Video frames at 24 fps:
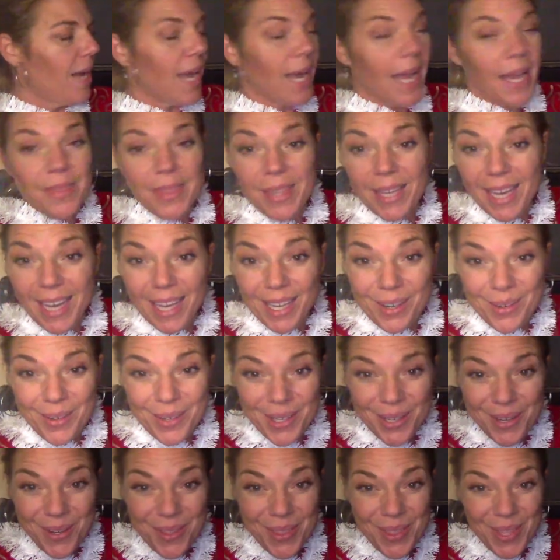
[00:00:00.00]
I think I know
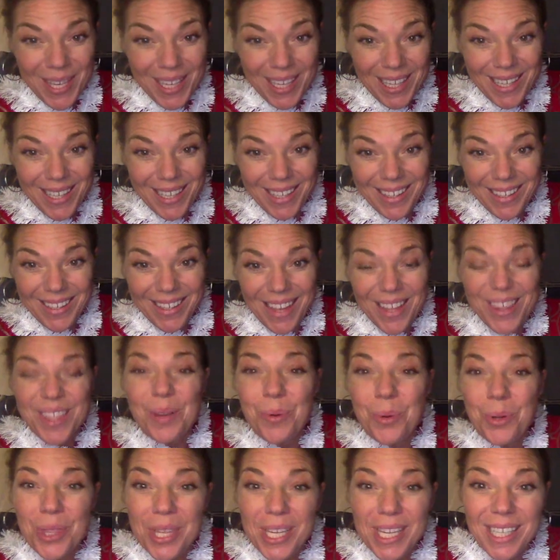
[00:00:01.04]
what you're thinking. I
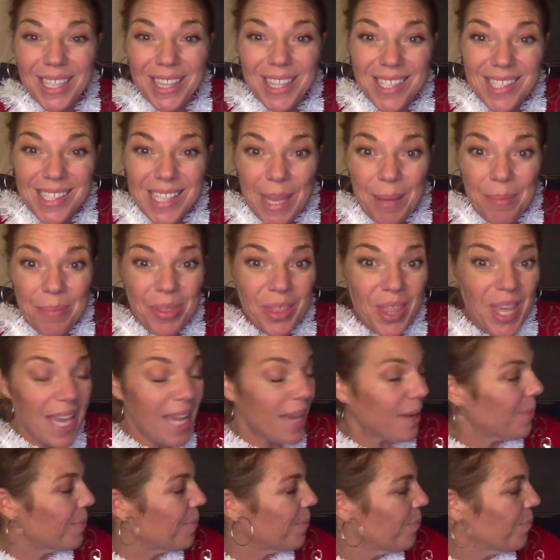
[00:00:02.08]
think we're thinking the same thing.